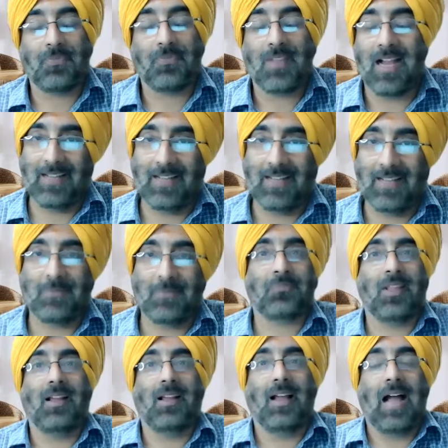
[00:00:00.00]
Hi,
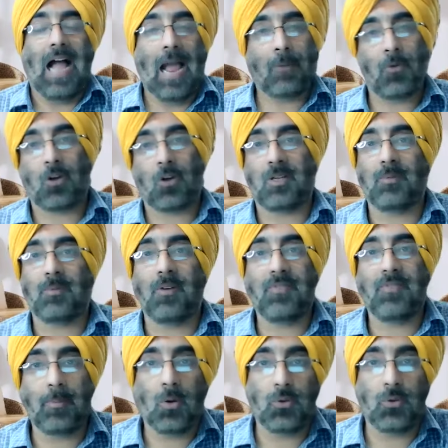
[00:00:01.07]
I'm Dr.
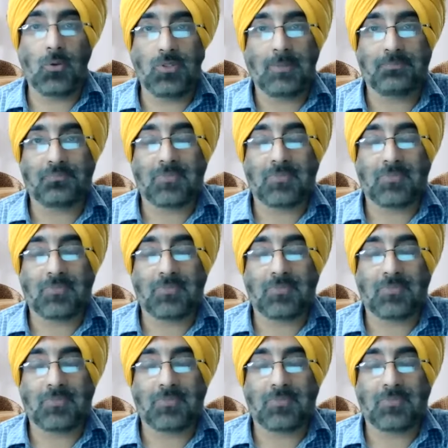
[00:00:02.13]
Bhavdeep Ahuja.